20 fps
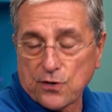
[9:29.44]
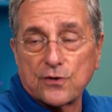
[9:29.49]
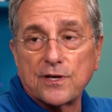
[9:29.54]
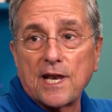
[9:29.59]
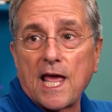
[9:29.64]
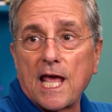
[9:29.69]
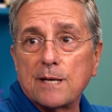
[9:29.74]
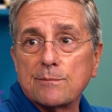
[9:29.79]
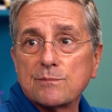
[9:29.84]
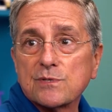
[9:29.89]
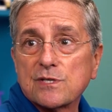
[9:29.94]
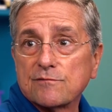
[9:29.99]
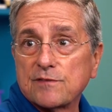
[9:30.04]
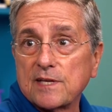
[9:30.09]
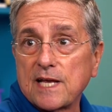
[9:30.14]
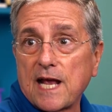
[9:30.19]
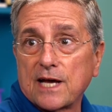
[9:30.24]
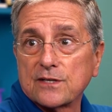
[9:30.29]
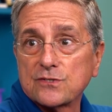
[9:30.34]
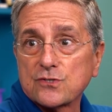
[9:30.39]
our names of
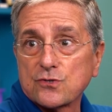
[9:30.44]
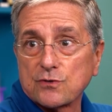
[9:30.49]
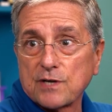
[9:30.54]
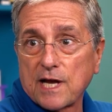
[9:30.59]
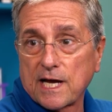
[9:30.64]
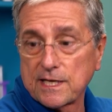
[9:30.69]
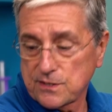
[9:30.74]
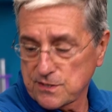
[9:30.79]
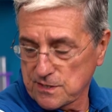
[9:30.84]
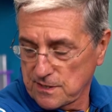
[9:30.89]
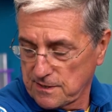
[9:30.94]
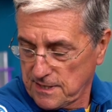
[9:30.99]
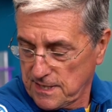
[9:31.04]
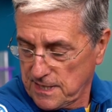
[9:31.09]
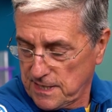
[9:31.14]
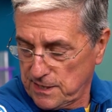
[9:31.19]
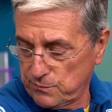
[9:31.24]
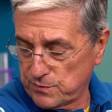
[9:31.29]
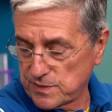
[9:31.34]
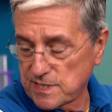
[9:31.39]
the astronauts.
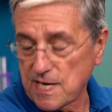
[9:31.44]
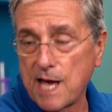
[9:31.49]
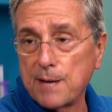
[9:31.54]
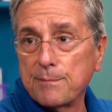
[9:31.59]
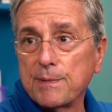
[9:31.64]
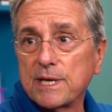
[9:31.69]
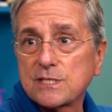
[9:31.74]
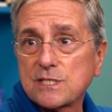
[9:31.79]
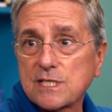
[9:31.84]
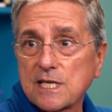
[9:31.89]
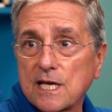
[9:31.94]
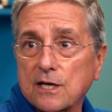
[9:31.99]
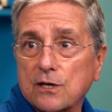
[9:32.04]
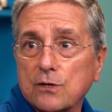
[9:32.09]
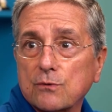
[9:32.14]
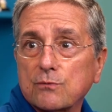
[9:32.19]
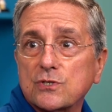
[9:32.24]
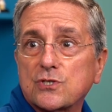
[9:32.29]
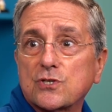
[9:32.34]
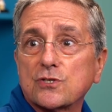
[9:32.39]
It was
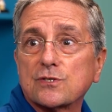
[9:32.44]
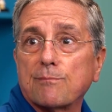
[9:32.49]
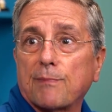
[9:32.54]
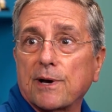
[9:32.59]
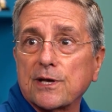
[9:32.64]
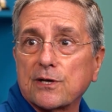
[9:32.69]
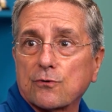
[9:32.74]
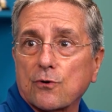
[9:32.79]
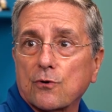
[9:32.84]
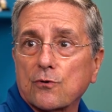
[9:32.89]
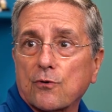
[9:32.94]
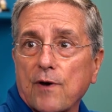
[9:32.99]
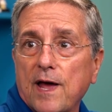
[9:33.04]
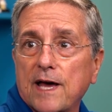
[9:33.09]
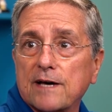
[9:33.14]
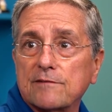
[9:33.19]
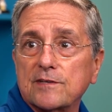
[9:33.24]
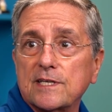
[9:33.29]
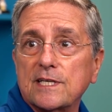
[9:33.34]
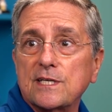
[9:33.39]
MSL, which is
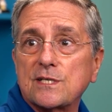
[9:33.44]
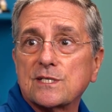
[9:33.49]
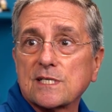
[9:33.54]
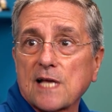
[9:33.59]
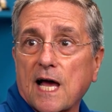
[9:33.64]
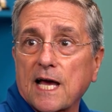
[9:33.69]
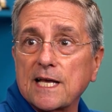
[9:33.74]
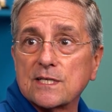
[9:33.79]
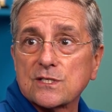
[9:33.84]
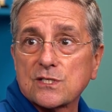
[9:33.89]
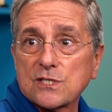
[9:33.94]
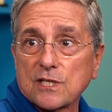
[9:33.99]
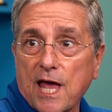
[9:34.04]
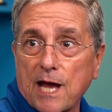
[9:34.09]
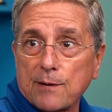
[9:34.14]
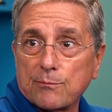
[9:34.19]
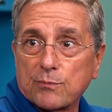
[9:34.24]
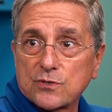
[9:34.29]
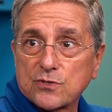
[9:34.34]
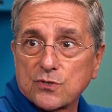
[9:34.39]
Microgravity Science
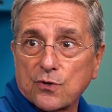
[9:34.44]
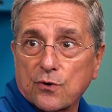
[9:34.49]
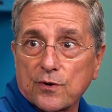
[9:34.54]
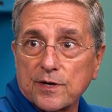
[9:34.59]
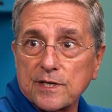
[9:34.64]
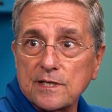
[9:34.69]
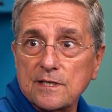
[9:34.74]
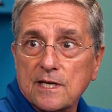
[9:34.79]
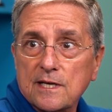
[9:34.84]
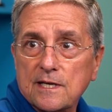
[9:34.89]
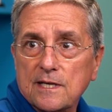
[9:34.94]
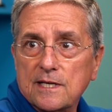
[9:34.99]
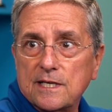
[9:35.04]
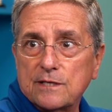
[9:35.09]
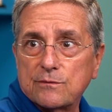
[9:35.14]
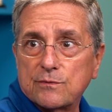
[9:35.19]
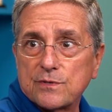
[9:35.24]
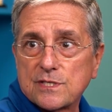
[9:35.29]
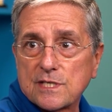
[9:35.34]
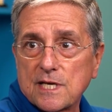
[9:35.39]
Laboratory.
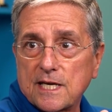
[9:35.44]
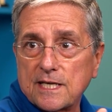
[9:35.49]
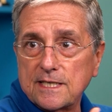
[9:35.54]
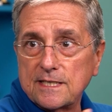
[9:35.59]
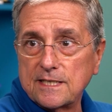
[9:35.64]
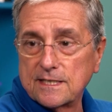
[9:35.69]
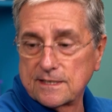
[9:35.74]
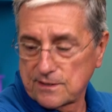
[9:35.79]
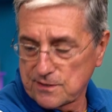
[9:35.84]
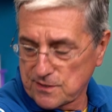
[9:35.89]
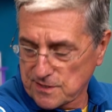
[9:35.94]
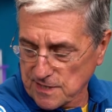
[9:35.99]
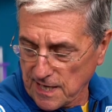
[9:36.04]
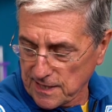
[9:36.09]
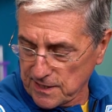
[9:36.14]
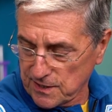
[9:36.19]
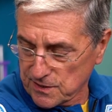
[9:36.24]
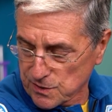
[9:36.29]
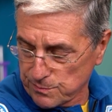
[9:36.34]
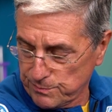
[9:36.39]
It was a uh,
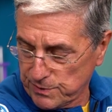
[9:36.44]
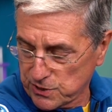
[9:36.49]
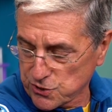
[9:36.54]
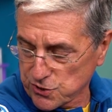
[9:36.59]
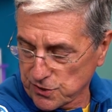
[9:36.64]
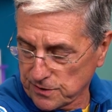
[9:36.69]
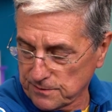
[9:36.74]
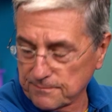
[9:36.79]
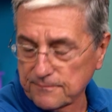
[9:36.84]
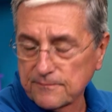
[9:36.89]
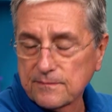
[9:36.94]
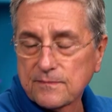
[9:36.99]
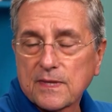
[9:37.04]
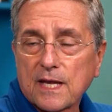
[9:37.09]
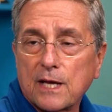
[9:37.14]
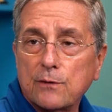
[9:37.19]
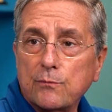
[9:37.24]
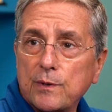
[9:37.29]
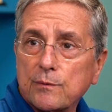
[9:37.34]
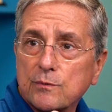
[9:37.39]
science mission.
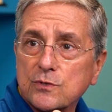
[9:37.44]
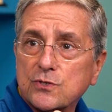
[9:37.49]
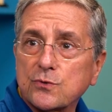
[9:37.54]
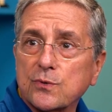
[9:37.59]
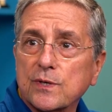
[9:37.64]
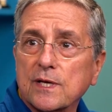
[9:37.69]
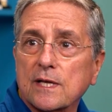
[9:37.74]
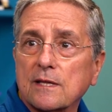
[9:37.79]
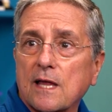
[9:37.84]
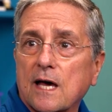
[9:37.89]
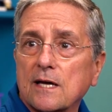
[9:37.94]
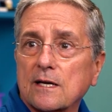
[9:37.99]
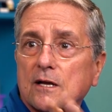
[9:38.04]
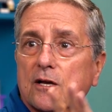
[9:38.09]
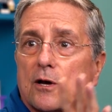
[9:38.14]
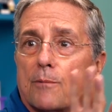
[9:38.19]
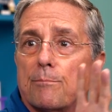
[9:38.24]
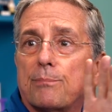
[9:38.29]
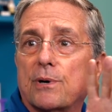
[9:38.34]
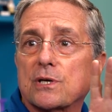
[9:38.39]
And we were doing a lot of
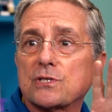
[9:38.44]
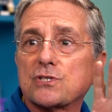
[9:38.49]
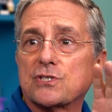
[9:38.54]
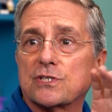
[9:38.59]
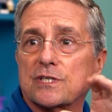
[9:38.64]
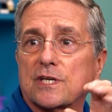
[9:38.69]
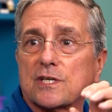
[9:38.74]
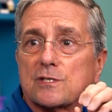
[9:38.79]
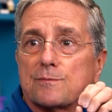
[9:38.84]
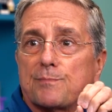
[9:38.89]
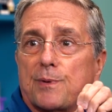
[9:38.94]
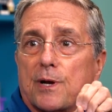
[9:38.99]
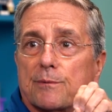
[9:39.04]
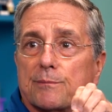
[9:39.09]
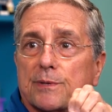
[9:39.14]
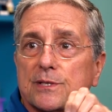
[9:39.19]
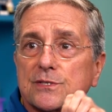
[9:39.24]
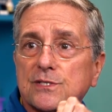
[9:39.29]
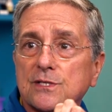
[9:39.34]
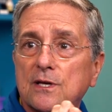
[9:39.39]
combustion
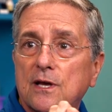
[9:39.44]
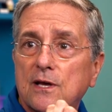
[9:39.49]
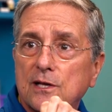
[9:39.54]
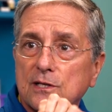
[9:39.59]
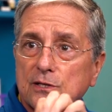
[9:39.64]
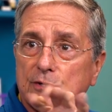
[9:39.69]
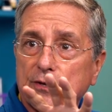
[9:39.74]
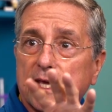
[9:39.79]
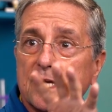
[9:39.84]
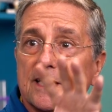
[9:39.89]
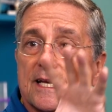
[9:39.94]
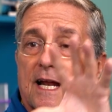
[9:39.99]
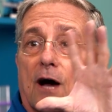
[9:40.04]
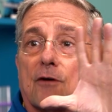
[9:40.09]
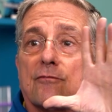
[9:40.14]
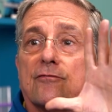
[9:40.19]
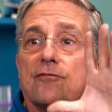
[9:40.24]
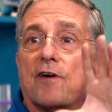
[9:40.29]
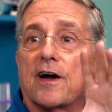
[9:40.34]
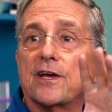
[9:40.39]
experiments, looking at
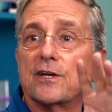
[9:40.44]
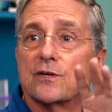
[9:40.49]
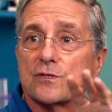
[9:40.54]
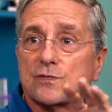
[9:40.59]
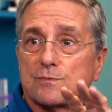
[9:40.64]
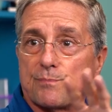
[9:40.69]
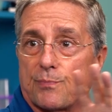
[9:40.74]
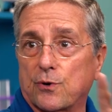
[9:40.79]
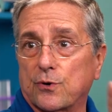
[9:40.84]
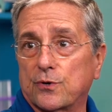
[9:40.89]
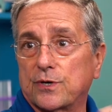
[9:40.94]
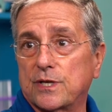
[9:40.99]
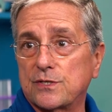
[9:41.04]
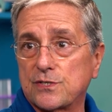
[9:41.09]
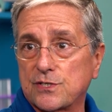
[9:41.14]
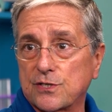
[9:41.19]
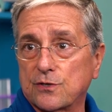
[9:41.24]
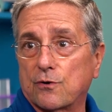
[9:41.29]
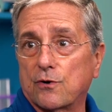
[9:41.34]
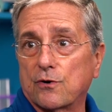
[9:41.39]
how fires burn in
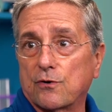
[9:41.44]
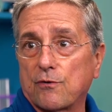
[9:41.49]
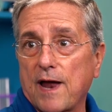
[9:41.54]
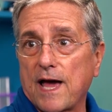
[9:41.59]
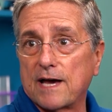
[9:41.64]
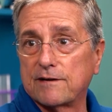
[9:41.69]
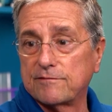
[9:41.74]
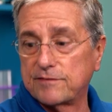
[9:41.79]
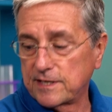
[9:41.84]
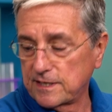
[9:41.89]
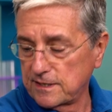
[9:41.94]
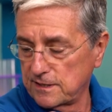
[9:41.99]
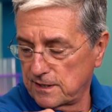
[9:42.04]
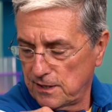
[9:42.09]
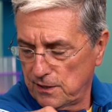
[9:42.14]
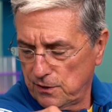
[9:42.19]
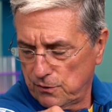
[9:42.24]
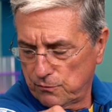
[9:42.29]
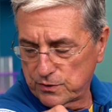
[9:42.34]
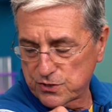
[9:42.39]
zero gravity,
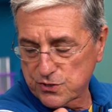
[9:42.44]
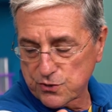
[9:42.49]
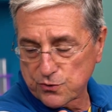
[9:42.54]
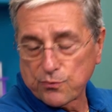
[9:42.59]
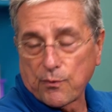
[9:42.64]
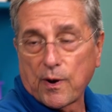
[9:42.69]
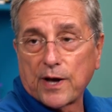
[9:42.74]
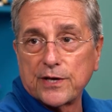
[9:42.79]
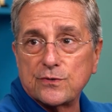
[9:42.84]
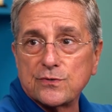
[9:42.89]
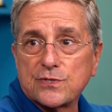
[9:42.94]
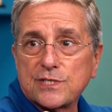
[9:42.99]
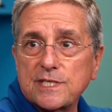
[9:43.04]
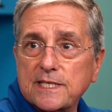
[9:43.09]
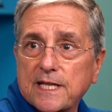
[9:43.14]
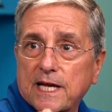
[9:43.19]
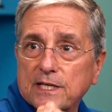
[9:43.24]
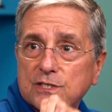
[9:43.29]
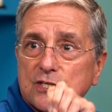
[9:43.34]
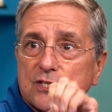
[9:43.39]
which is why you see
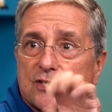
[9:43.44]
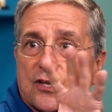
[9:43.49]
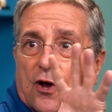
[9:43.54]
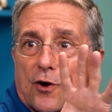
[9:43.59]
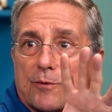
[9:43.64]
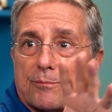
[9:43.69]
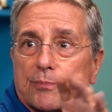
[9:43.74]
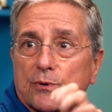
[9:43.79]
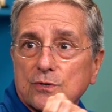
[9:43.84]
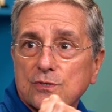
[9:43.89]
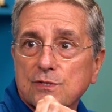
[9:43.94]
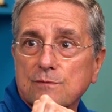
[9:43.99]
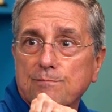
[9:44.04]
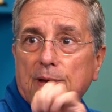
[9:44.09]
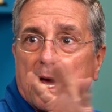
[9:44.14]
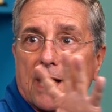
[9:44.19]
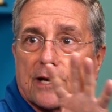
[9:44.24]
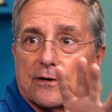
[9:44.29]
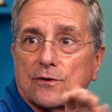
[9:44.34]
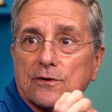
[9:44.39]
that starburst
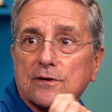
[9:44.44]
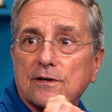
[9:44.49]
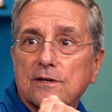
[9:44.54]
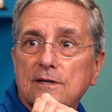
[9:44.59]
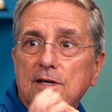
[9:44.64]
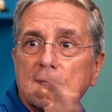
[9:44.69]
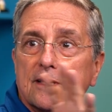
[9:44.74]
pattern